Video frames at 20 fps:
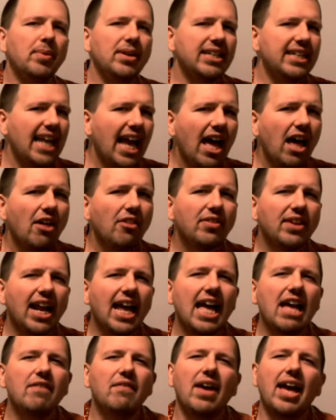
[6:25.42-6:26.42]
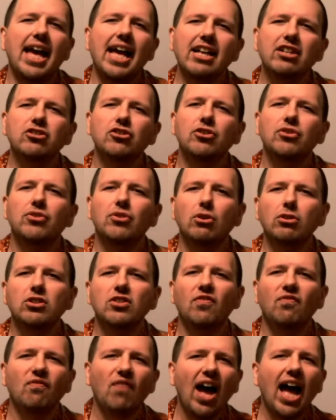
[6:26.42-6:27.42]
But now that I have answered
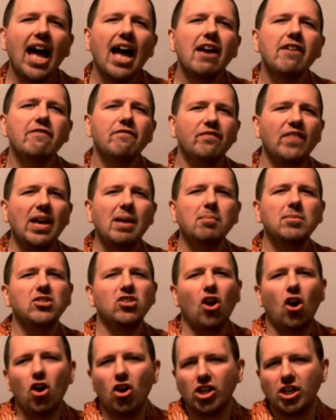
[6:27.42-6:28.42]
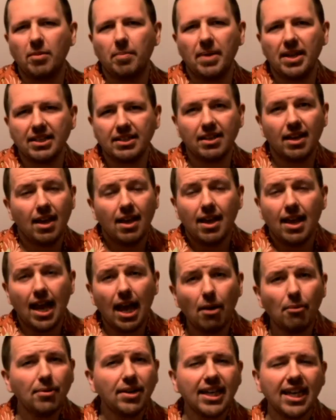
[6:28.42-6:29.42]
those five famous arguments,
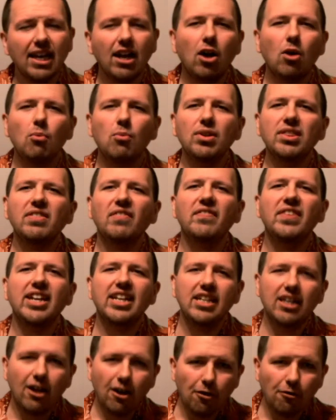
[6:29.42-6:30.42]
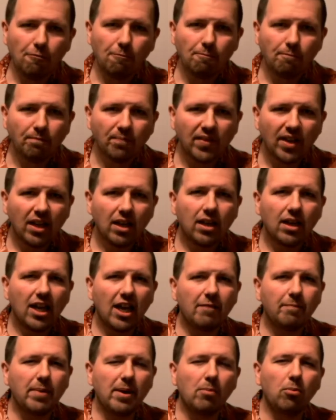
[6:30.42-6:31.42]
I would get on with the video.
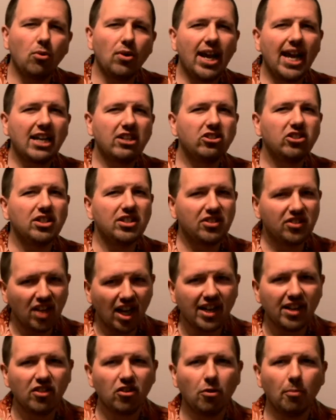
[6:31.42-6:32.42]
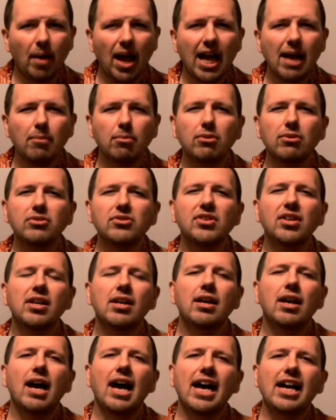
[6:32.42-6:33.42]
If people would actually study their Bibles,
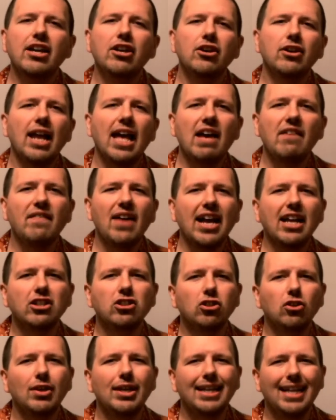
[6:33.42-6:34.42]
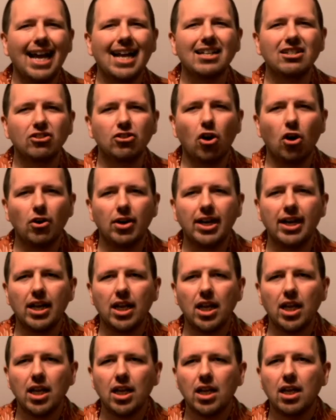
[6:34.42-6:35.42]
I could have actually got
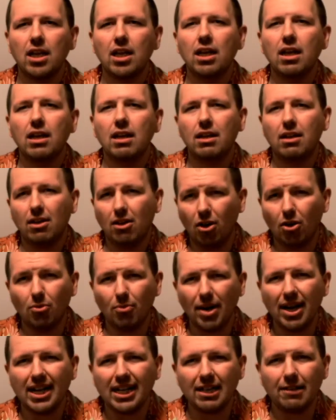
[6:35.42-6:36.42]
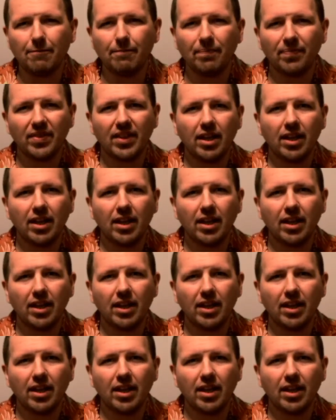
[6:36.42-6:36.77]
started already.